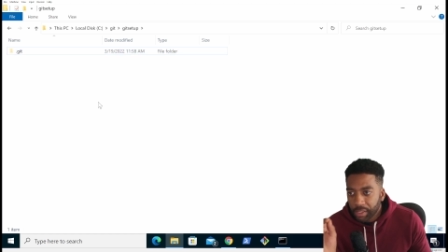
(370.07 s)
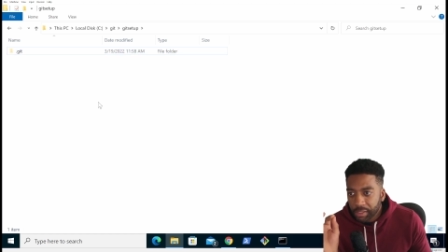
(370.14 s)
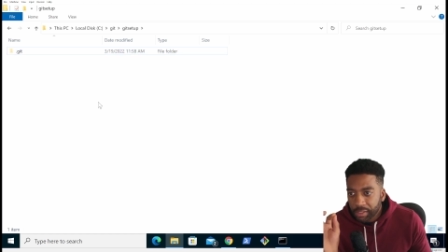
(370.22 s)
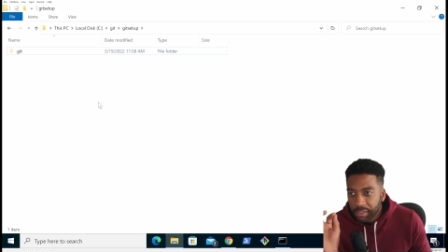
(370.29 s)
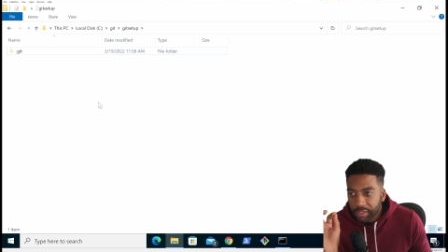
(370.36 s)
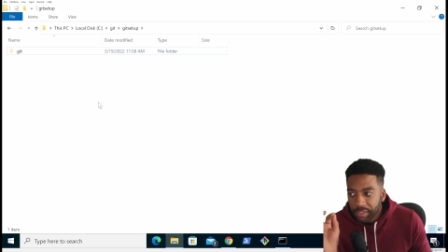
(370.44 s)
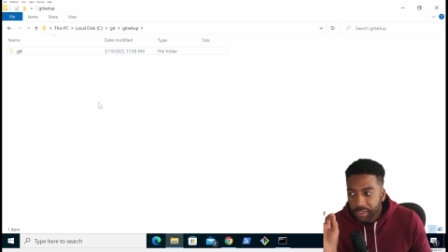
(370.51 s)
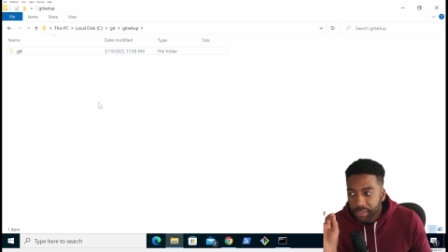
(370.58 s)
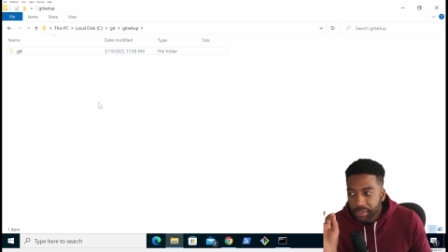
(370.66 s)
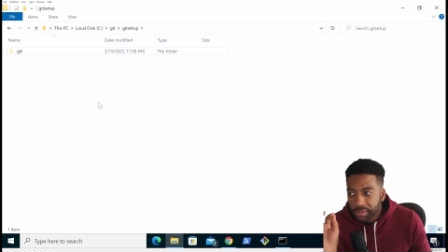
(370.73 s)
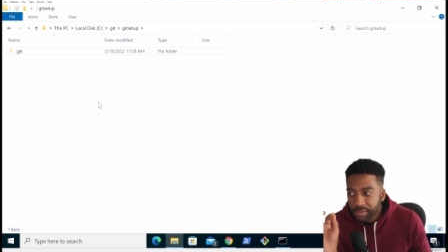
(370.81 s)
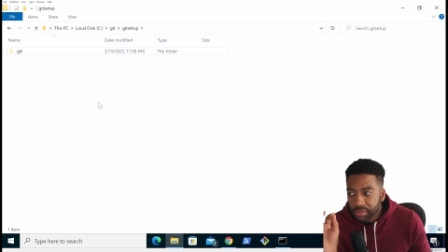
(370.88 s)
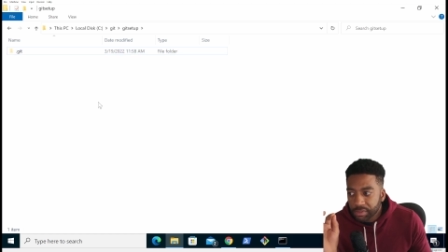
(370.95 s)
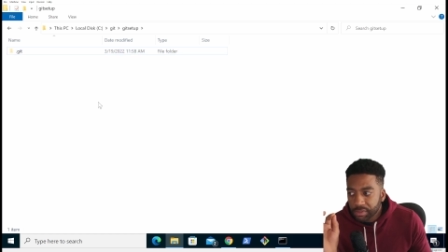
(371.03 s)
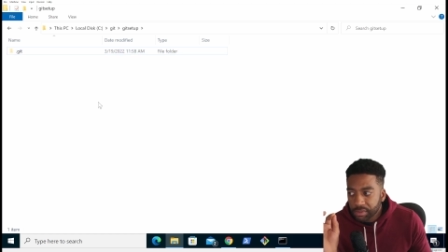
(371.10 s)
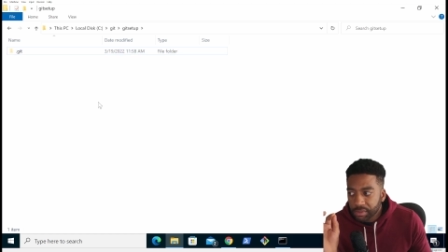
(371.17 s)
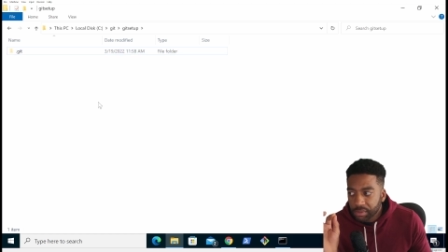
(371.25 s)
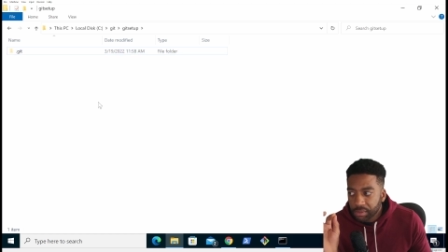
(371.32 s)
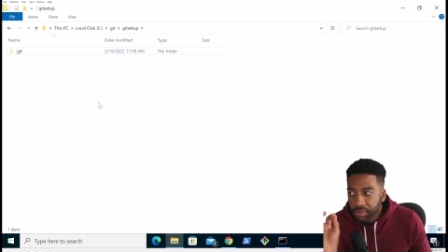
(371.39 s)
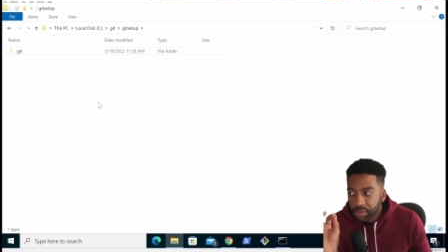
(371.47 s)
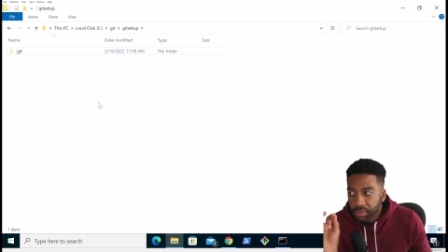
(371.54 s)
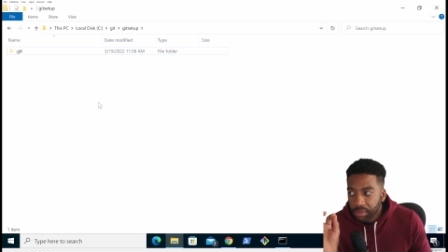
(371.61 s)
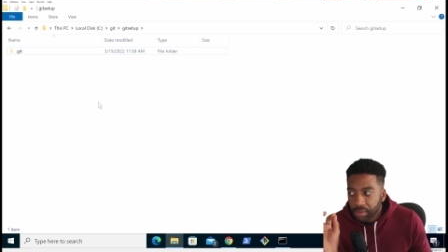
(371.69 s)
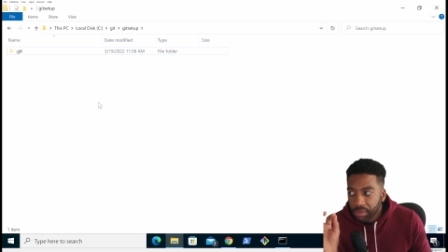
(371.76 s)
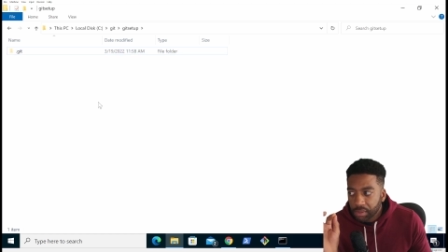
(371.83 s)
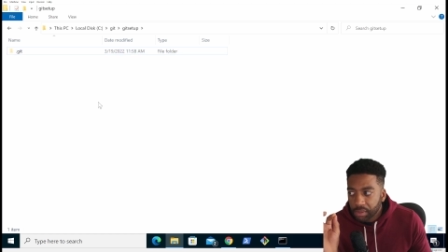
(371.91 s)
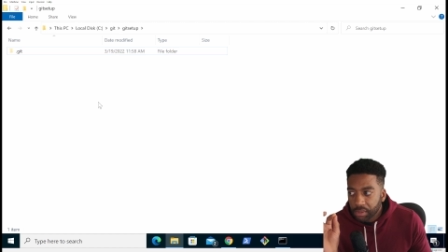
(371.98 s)
This
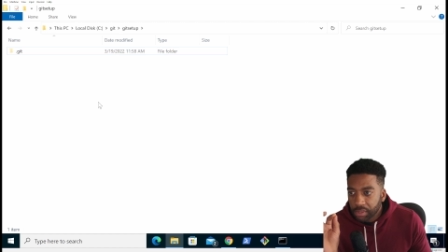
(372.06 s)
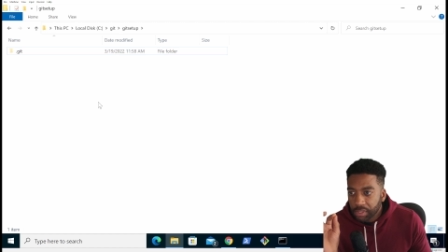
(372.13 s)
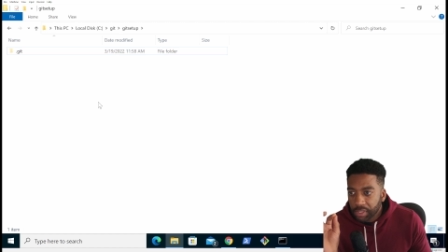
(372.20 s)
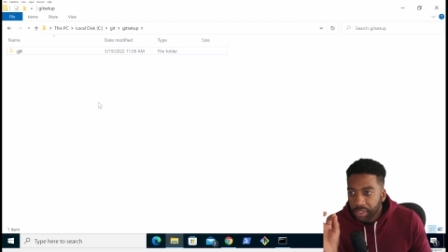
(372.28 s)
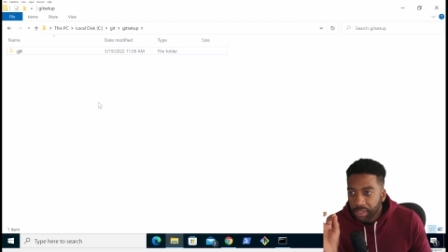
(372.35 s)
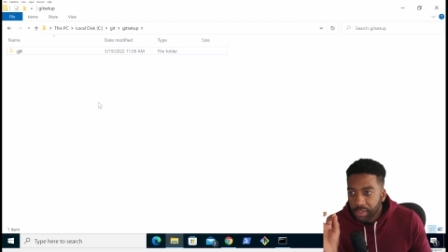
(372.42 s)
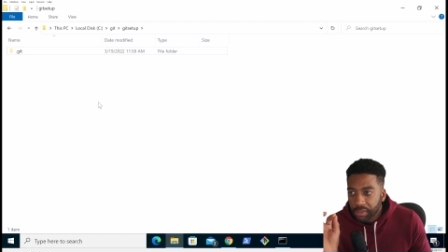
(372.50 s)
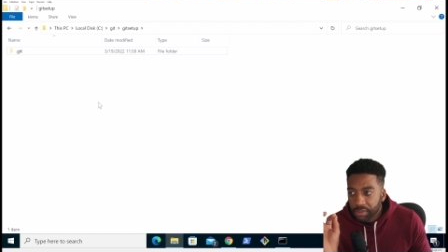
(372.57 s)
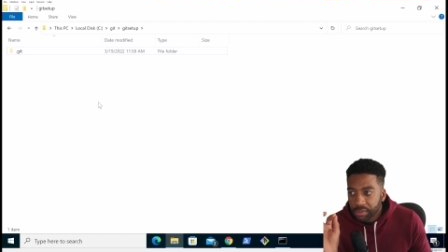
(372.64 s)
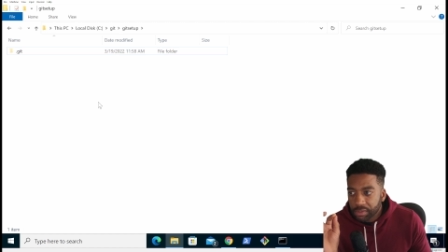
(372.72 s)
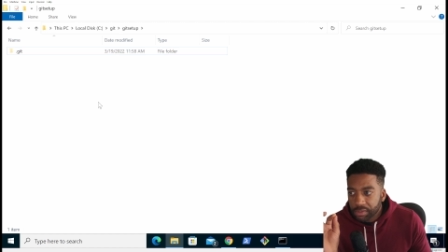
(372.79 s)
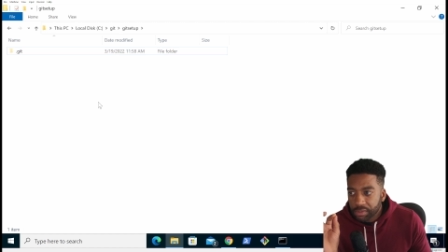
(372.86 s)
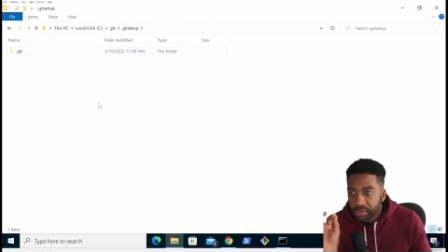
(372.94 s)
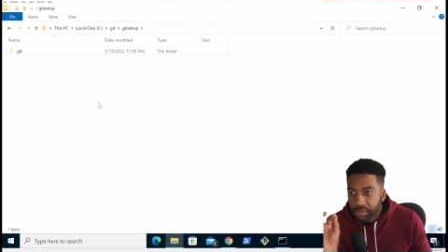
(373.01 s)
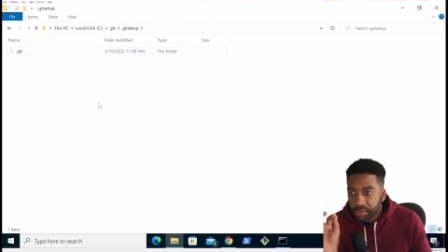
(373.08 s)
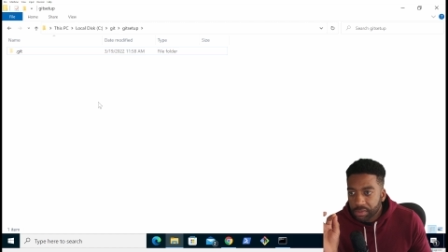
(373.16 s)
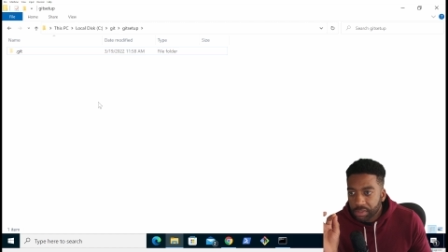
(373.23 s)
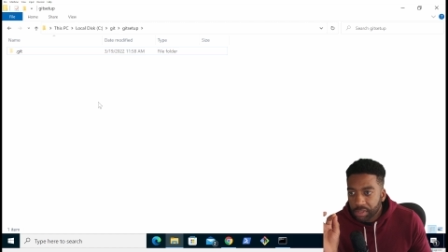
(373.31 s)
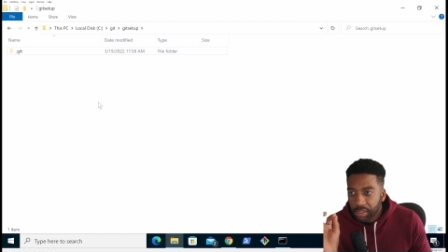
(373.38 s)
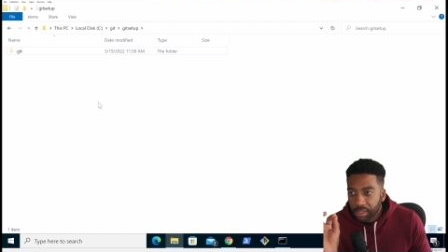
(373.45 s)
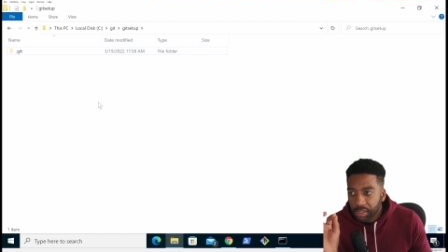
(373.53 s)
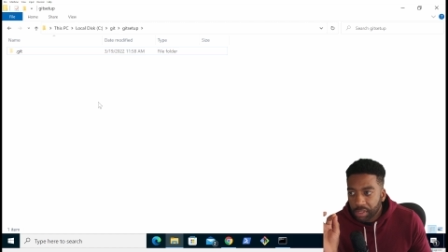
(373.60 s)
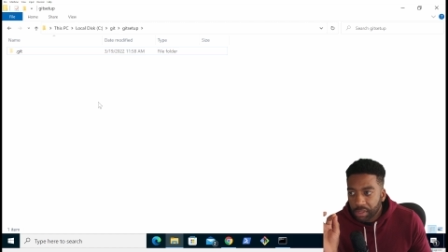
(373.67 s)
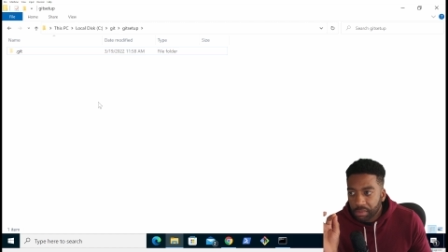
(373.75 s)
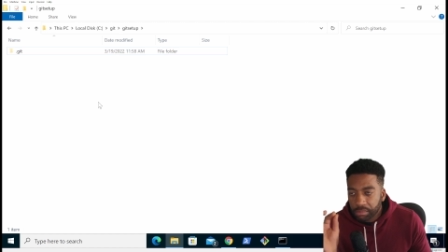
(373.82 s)
is the